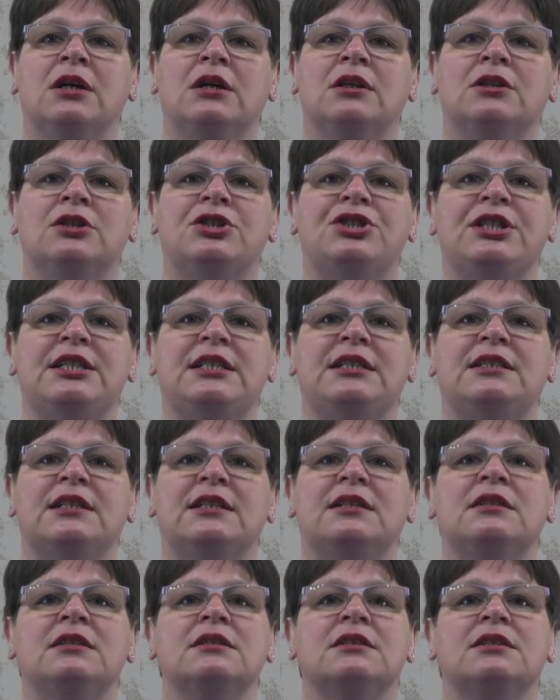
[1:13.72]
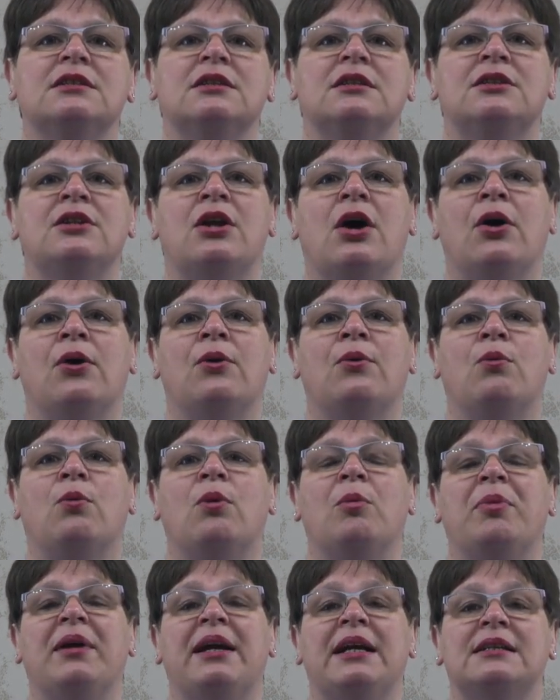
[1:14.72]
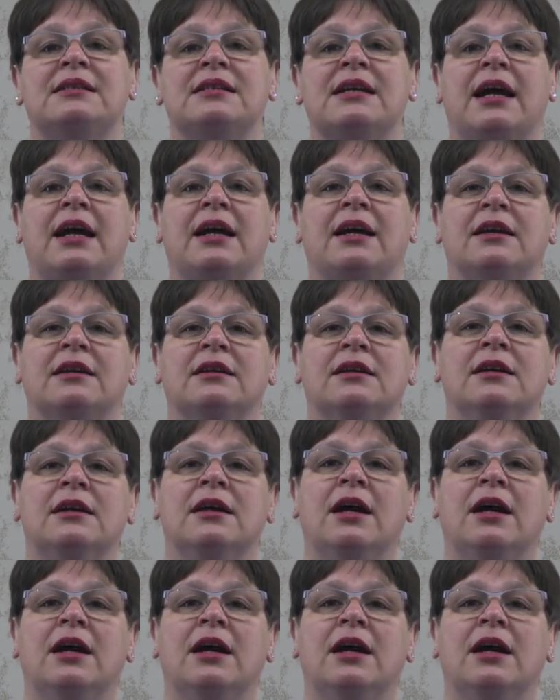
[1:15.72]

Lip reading: that she didn't know were being taken,